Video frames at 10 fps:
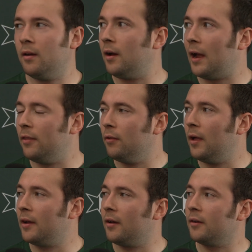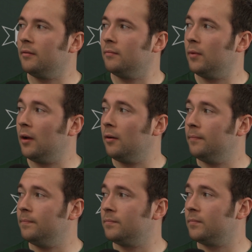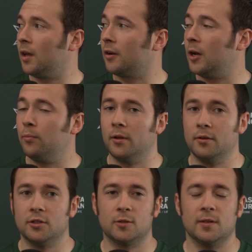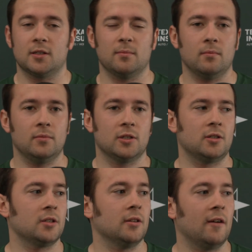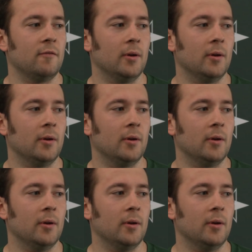I had the leg on a uh, on a couple of those, just missed them, just just left.